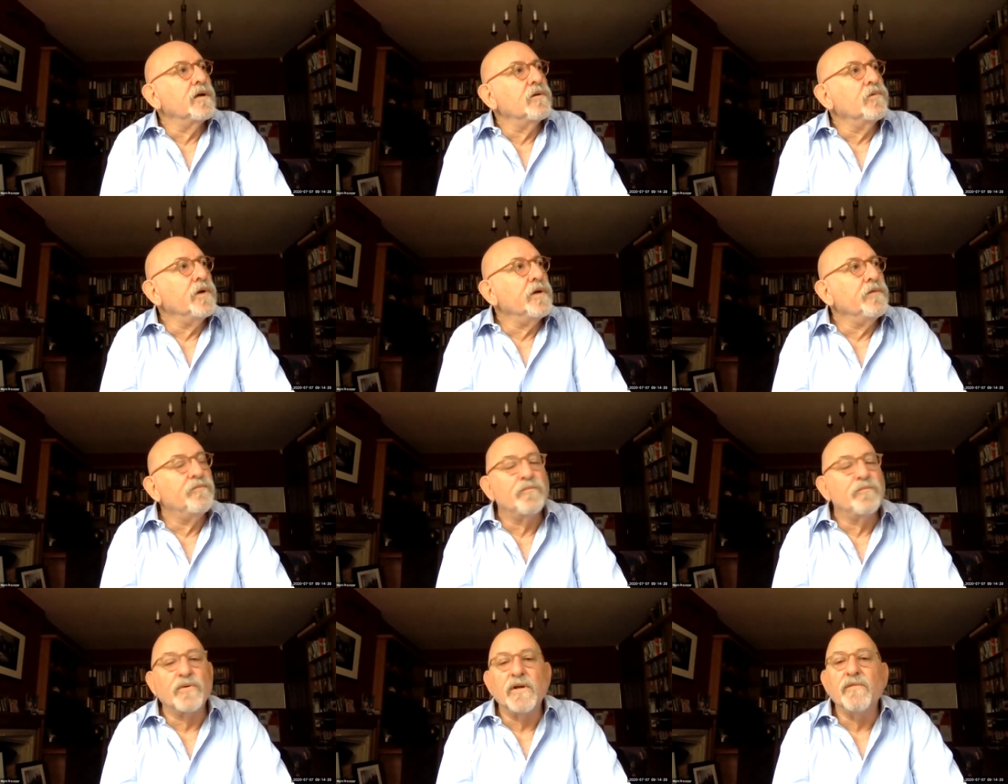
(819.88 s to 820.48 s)

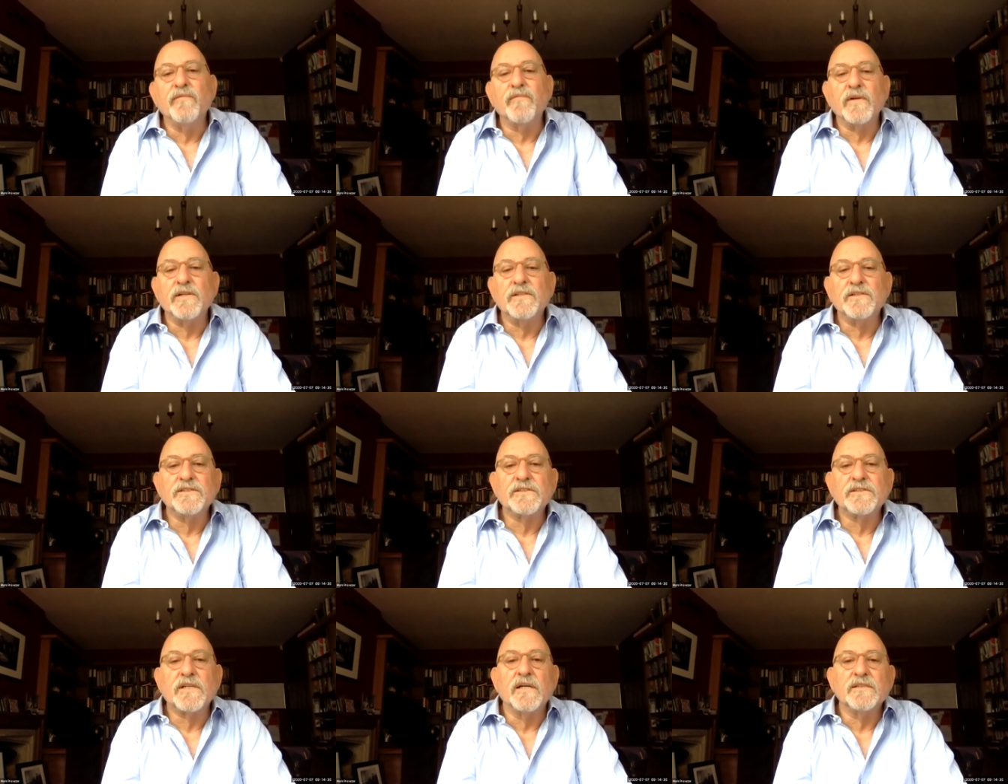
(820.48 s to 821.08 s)
we briefly
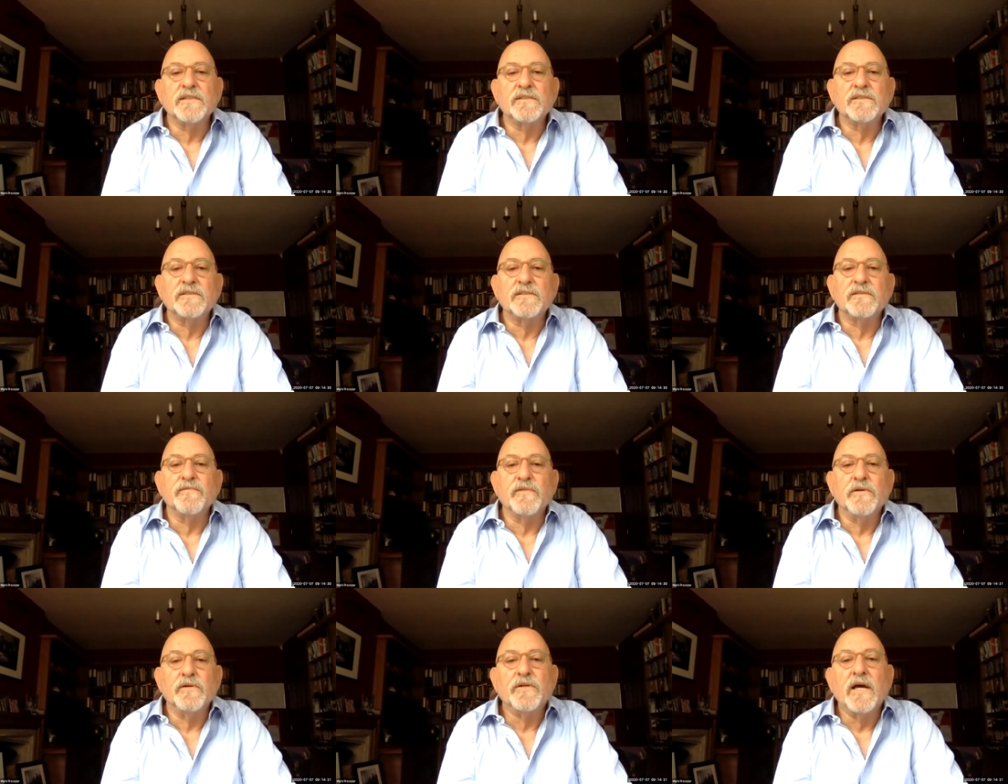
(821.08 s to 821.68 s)
discussed a
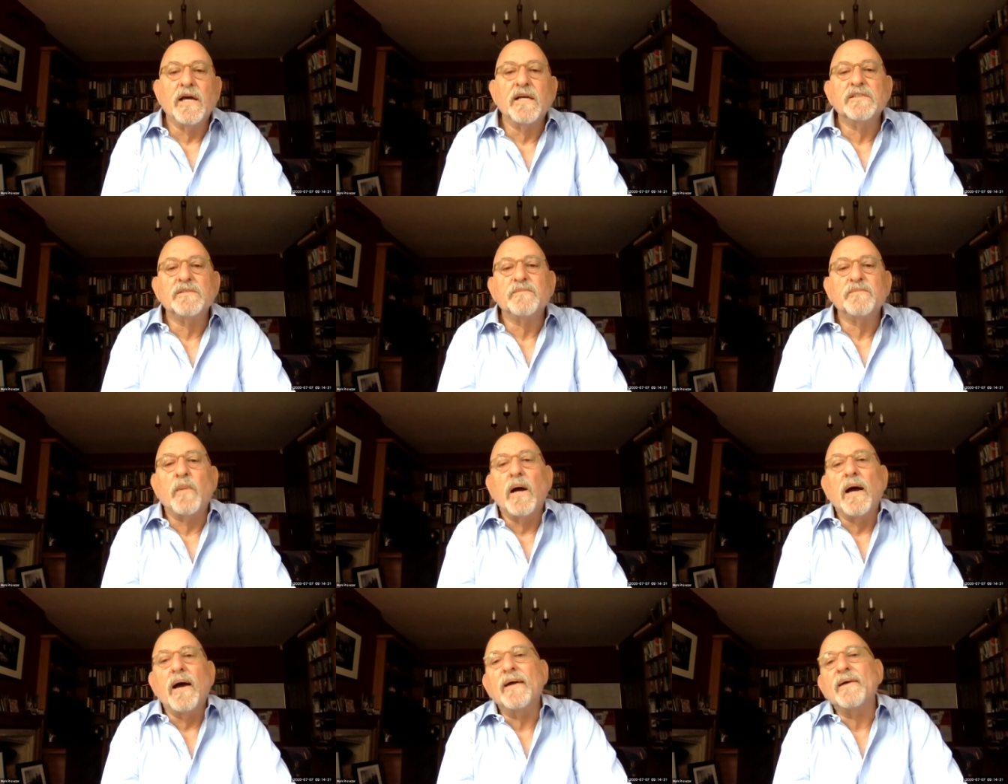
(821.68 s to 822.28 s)
few days
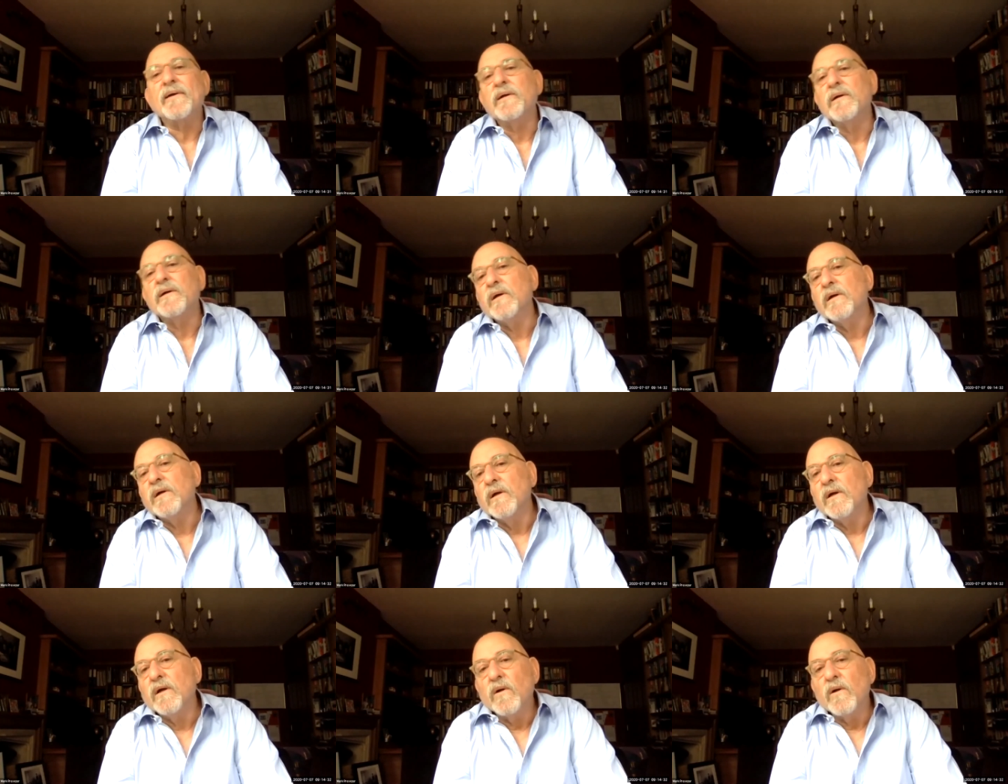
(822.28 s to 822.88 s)
back,
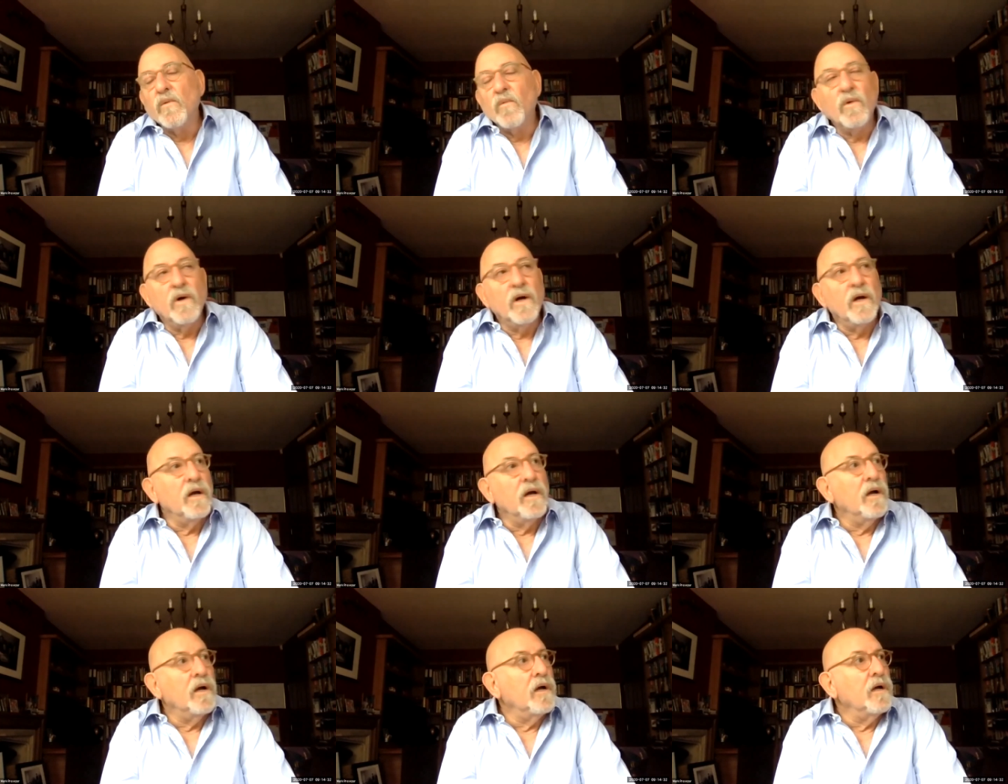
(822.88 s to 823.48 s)

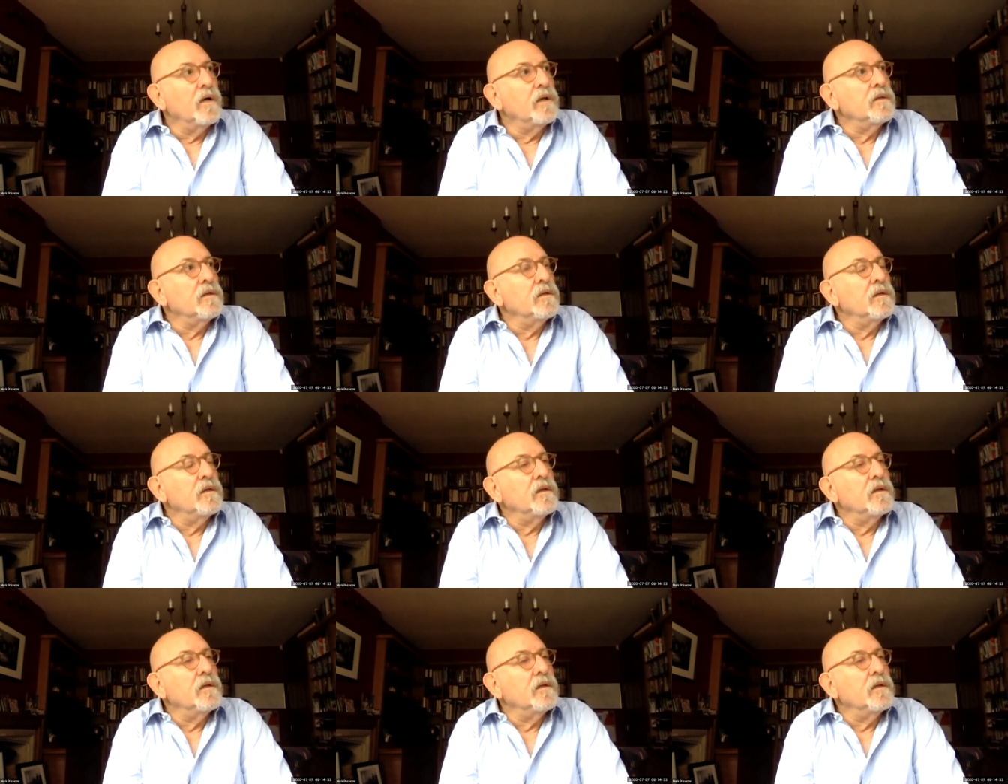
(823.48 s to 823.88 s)
where